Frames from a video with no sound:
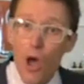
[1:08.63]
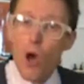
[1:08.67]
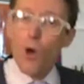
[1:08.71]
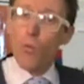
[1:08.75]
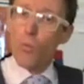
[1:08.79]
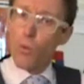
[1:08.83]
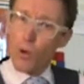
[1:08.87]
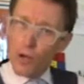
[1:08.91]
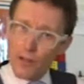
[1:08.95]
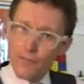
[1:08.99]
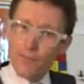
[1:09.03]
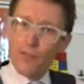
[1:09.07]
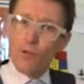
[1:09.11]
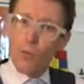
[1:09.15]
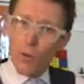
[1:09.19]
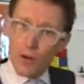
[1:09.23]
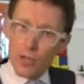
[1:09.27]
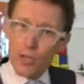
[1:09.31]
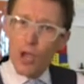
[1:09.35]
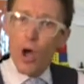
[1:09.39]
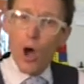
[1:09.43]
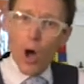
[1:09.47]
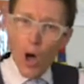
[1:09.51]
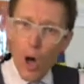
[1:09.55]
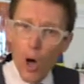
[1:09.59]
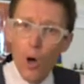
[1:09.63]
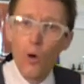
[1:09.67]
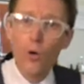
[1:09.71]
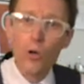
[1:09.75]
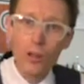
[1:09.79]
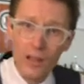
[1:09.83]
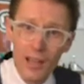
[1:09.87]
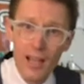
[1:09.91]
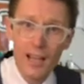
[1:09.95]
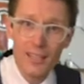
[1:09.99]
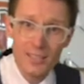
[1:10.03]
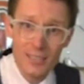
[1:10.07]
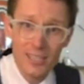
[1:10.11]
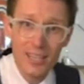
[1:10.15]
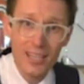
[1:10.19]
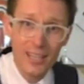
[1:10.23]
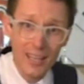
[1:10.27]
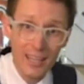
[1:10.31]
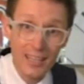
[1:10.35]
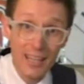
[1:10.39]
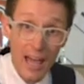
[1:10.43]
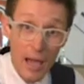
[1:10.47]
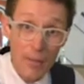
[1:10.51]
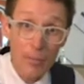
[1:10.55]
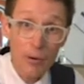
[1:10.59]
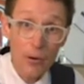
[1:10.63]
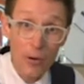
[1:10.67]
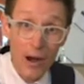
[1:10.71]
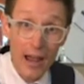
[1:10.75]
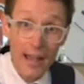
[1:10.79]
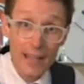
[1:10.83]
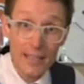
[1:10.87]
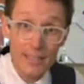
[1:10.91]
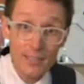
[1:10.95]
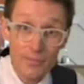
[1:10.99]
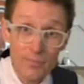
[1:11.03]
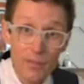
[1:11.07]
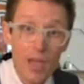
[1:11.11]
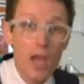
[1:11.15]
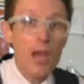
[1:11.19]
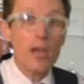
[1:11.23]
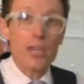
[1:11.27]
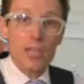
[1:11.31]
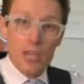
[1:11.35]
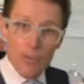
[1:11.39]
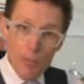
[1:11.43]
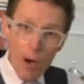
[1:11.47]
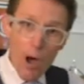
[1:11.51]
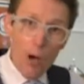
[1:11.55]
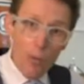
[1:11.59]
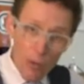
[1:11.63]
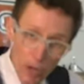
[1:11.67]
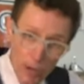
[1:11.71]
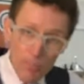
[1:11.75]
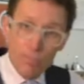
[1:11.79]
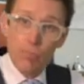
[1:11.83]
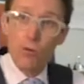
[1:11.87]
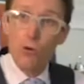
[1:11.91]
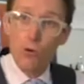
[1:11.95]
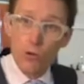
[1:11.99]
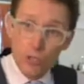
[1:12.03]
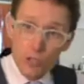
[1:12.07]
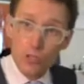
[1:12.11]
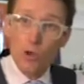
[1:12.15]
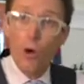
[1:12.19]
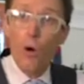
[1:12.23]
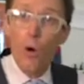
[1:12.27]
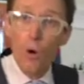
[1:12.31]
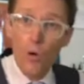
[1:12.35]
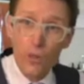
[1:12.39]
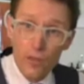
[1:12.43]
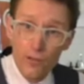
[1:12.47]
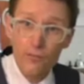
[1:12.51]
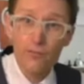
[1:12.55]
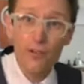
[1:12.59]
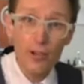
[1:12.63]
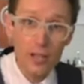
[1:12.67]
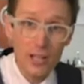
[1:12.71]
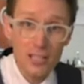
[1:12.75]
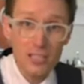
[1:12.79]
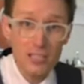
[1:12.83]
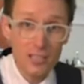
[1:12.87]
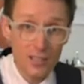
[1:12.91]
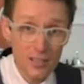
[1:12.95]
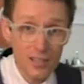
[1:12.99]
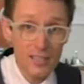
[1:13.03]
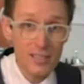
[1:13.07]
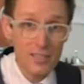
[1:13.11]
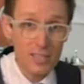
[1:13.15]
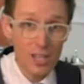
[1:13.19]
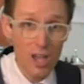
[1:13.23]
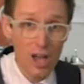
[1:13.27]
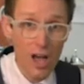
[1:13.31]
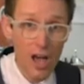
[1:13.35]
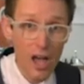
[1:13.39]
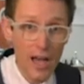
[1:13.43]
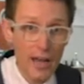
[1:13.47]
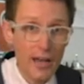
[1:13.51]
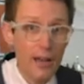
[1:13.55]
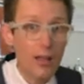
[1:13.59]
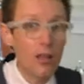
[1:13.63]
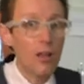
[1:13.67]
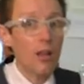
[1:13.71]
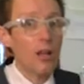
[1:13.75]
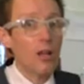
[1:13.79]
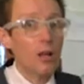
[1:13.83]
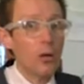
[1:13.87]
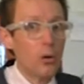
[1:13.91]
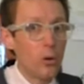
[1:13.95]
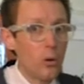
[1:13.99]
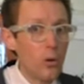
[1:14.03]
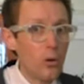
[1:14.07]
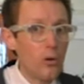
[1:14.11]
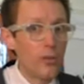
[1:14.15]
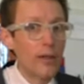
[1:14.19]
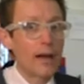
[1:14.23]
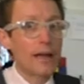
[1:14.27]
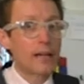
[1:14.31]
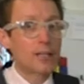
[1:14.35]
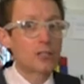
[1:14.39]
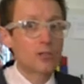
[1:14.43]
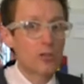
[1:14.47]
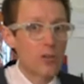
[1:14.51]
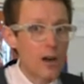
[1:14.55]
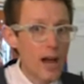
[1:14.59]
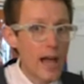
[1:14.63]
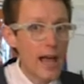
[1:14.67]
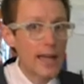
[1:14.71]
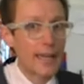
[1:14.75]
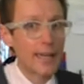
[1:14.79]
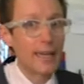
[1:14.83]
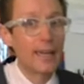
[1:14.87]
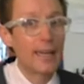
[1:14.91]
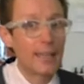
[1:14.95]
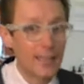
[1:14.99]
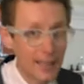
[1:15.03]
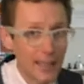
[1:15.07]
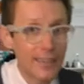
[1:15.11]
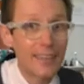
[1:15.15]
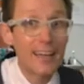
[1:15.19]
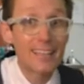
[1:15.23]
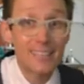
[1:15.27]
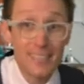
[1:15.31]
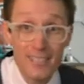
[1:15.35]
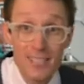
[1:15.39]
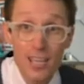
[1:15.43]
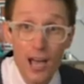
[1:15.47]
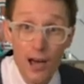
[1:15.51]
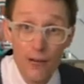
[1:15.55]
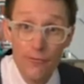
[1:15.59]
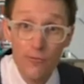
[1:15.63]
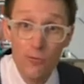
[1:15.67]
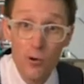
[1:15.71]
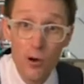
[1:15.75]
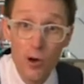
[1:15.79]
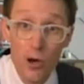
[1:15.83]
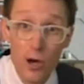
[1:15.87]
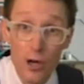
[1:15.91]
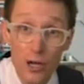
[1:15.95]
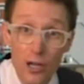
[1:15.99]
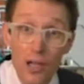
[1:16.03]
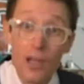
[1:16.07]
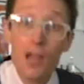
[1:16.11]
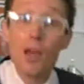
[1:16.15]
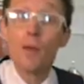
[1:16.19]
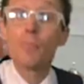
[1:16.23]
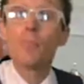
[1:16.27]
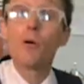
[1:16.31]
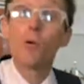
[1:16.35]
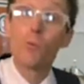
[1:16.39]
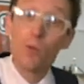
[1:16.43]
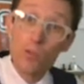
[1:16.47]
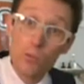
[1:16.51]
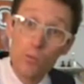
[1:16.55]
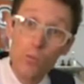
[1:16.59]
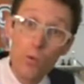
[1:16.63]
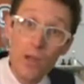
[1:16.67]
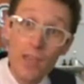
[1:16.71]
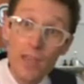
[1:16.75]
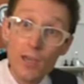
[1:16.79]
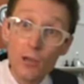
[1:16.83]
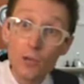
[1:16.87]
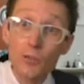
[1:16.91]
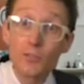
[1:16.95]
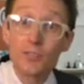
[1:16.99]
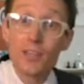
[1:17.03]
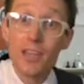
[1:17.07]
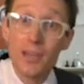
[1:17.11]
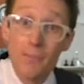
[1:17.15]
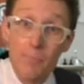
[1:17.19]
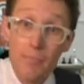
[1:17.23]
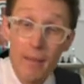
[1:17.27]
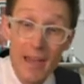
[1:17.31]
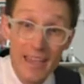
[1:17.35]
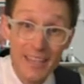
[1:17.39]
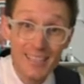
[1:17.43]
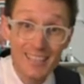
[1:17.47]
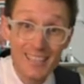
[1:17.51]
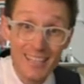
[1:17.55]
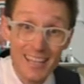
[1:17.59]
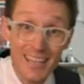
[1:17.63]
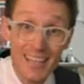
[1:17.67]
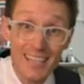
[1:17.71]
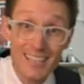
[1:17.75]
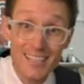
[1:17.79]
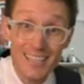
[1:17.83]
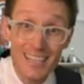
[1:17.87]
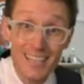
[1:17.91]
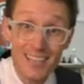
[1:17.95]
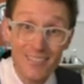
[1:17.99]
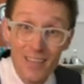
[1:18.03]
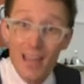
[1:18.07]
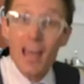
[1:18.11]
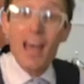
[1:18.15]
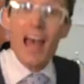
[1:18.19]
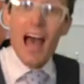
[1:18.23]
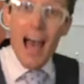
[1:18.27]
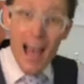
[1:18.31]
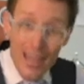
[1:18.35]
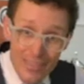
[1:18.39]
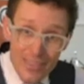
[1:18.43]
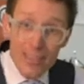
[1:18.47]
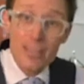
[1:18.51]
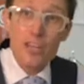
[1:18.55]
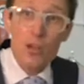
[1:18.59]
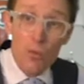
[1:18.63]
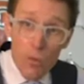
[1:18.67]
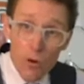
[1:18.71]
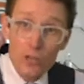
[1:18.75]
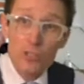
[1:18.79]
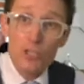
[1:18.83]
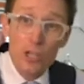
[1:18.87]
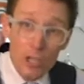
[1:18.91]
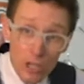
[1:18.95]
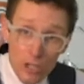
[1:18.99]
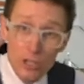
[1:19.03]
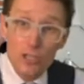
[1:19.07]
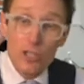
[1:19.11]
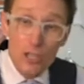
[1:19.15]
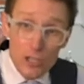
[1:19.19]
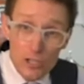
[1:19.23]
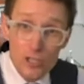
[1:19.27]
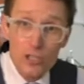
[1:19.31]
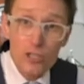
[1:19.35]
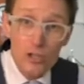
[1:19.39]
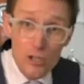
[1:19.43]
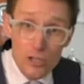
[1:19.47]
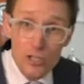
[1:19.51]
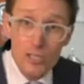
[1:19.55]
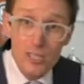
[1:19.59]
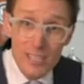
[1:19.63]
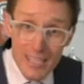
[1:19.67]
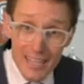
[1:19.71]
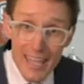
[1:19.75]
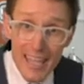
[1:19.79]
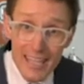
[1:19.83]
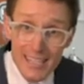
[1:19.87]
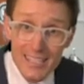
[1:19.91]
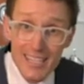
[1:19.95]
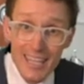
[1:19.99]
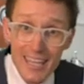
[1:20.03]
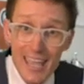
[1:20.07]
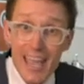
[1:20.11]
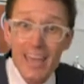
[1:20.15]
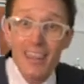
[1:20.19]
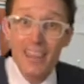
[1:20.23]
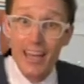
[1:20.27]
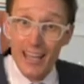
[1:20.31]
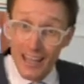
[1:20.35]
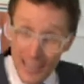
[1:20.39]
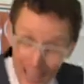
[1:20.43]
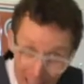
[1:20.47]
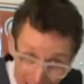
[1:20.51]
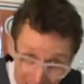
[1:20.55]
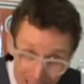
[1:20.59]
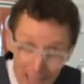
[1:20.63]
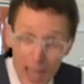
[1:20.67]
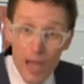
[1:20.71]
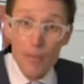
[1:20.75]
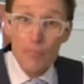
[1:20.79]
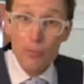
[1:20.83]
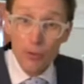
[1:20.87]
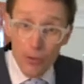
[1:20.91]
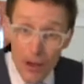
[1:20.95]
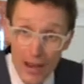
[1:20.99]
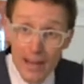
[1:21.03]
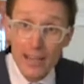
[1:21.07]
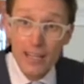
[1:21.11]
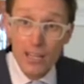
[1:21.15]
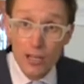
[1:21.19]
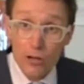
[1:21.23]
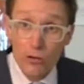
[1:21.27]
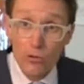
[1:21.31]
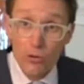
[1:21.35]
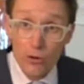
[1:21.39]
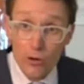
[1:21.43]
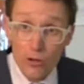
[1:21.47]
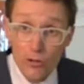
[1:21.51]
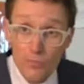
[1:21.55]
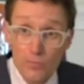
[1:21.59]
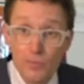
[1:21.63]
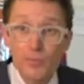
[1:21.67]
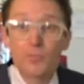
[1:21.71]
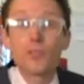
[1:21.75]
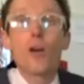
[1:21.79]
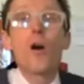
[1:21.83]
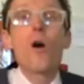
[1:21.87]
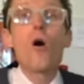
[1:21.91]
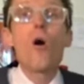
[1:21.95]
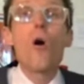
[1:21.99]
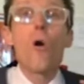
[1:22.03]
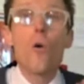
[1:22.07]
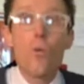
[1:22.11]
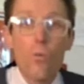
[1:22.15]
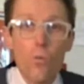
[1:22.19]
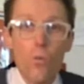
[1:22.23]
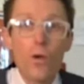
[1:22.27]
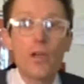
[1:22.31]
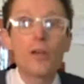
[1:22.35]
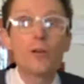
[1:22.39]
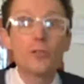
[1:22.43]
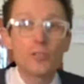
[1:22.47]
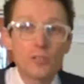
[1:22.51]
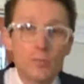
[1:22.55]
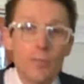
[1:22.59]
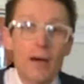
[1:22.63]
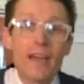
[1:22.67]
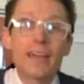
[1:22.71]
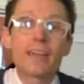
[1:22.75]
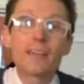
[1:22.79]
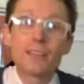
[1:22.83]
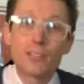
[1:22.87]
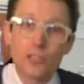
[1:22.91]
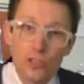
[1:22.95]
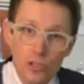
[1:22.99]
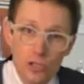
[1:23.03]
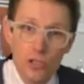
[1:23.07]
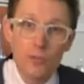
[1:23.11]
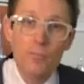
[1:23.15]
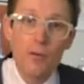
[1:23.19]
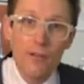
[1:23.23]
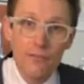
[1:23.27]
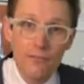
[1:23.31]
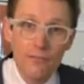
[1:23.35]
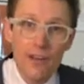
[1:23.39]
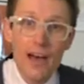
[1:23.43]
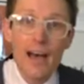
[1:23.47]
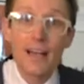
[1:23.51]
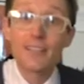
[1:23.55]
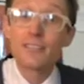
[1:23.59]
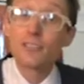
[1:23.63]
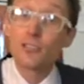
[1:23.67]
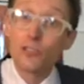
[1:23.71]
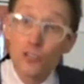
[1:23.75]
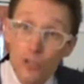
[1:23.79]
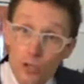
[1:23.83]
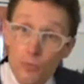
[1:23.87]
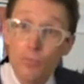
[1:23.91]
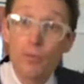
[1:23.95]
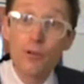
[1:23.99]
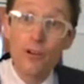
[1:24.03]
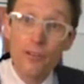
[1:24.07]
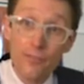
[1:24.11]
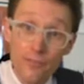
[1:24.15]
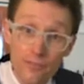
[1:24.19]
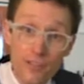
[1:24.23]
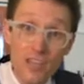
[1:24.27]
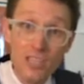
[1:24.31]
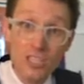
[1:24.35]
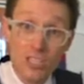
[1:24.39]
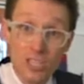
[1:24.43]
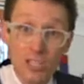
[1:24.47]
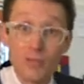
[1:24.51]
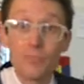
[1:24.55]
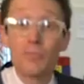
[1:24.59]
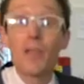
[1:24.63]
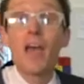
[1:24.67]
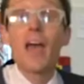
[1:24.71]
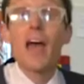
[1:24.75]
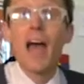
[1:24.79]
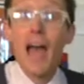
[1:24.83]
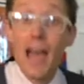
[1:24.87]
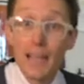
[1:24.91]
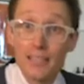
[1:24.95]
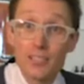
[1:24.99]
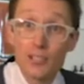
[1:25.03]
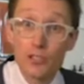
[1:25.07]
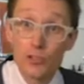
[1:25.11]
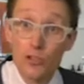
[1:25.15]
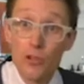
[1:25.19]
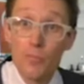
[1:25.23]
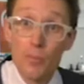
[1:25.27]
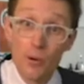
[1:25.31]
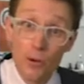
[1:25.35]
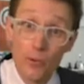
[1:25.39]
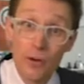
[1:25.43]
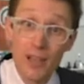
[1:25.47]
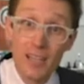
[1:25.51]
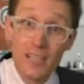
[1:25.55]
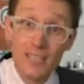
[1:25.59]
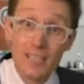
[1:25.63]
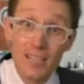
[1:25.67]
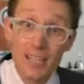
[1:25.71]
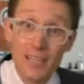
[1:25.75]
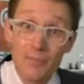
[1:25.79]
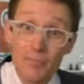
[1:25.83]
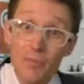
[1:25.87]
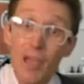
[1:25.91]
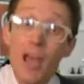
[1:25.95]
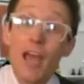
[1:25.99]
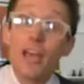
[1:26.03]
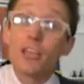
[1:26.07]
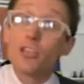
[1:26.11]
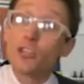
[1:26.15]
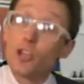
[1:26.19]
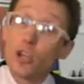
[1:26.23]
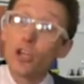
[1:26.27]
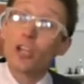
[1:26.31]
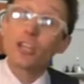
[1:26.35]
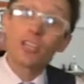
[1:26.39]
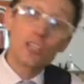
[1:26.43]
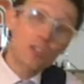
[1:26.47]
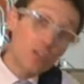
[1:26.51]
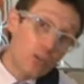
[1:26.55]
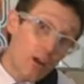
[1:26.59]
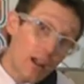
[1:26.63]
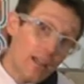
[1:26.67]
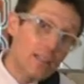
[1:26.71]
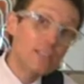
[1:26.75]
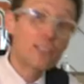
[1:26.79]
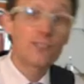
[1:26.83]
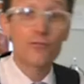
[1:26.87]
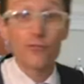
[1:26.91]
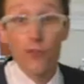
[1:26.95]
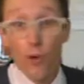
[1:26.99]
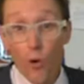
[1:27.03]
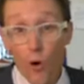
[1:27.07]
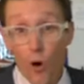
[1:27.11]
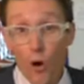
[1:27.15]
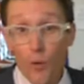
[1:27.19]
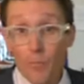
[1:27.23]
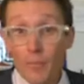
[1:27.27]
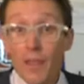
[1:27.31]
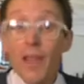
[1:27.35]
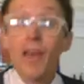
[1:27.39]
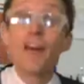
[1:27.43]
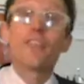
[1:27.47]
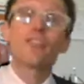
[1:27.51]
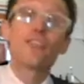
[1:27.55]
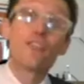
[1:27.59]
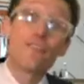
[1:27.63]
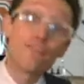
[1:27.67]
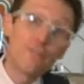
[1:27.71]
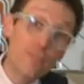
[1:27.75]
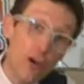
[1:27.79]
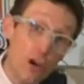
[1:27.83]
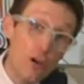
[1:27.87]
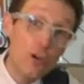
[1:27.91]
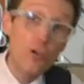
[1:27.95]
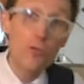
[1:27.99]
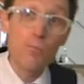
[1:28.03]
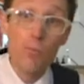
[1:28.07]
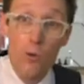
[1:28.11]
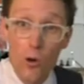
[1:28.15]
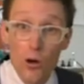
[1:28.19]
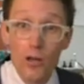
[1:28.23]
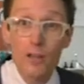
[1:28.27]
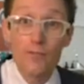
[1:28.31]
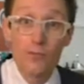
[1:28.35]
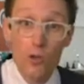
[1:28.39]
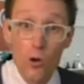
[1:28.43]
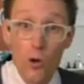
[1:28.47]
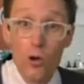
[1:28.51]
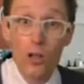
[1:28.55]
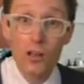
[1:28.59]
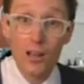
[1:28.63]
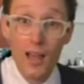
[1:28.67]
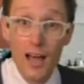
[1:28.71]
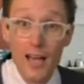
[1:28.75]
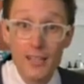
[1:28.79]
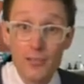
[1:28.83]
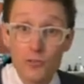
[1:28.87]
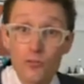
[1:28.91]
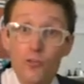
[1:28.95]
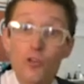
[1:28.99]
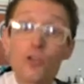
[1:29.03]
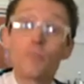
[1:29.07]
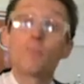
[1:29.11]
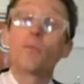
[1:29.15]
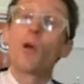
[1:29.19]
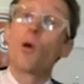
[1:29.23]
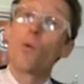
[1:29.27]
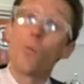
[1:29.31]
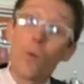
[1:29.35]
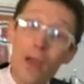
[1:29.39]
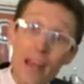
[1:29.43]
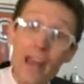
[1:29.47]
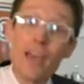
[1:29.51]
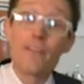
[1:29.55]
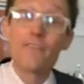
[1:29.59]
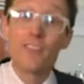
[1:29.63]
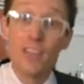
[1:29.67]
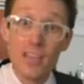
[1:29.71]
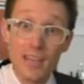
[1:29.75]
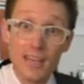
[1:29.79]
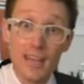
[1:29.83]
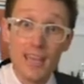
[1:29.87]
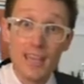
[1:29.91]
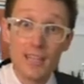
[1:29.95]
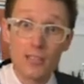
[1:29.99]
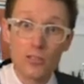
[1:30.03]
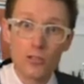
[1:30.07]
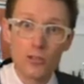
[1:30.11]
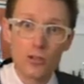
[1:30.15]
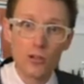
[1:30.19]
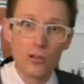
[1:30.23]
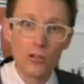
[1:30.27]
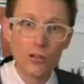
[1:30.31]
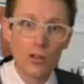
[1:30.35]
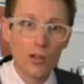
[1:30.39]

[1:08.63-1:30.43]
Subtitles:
What if you want your whole class to collaborate? You might want to push all the furniture to the side. All that dragging, that's tough work. But with wheels, it makes it easy. And then you want your students to get together, collaborate in groups. Wheels make it super fast, super efficient, and super easy. You can transform the focal point of your classroom whenever you need to.